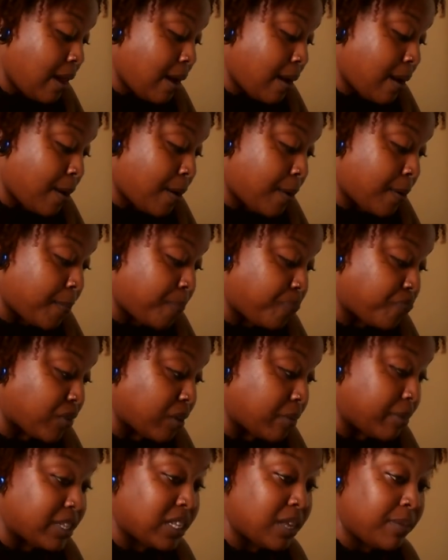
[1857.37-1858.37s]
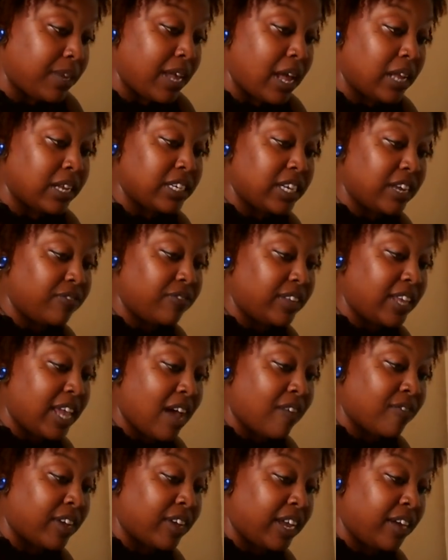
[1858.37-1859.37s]
Um, well, some of y'all definitely
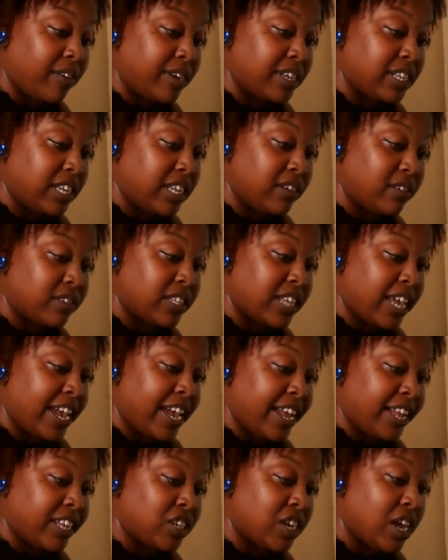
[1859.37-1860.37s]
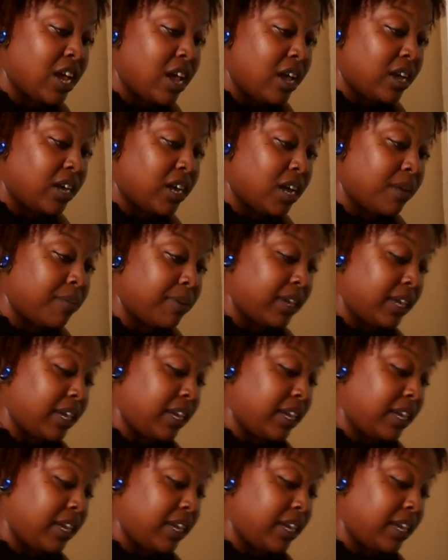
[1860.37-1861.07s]
have an Aries Leo, Sag coming